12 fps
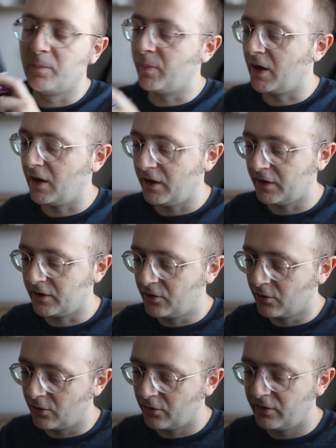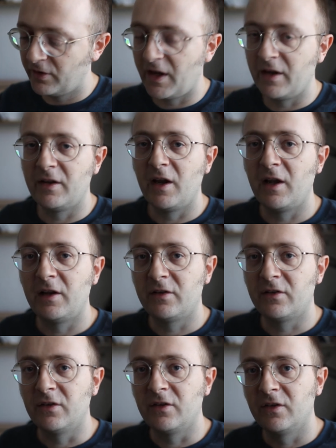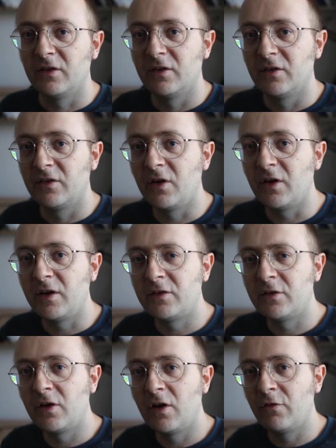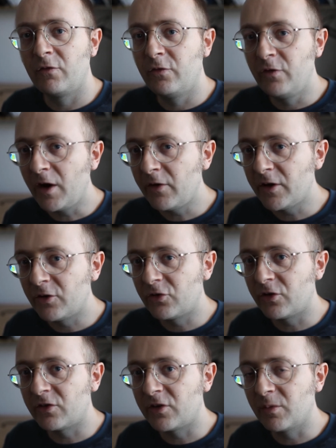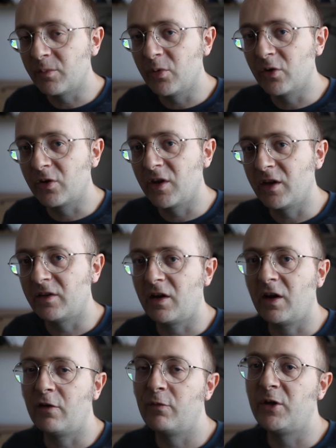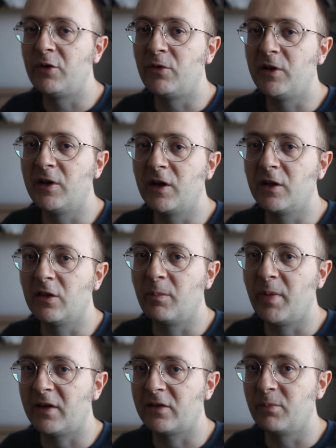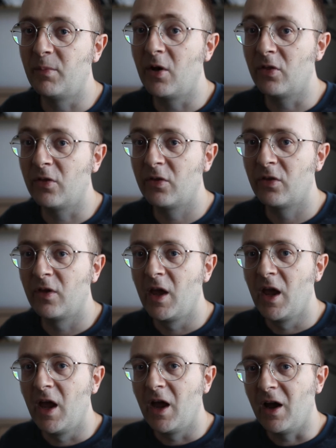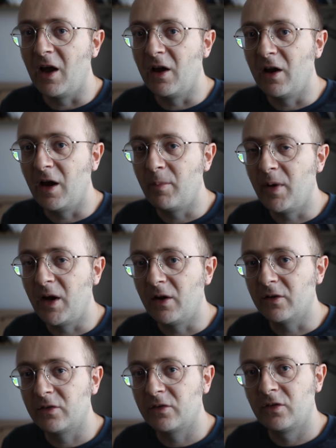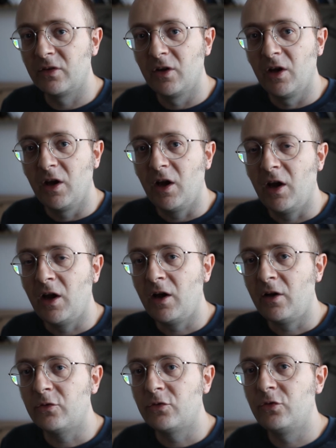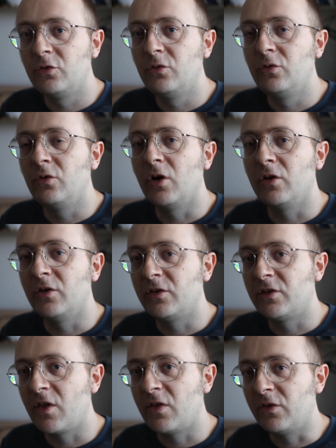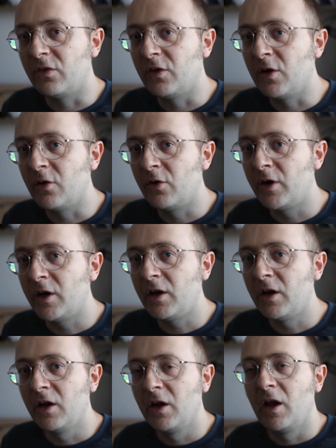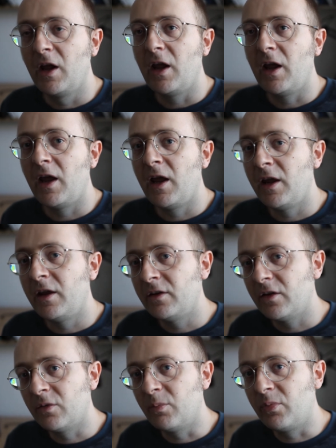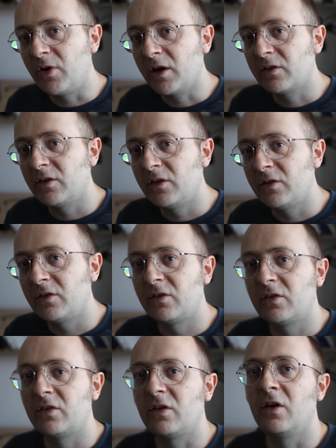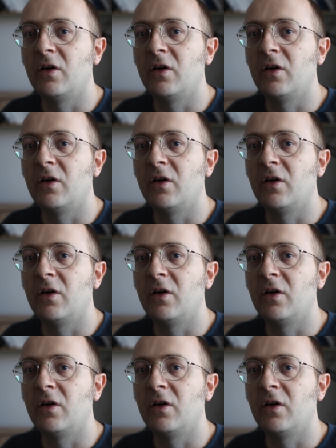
by Gordon N. Ellison. So it's a very interesting book that I've been reading in the past month about how to understand the theory and the practice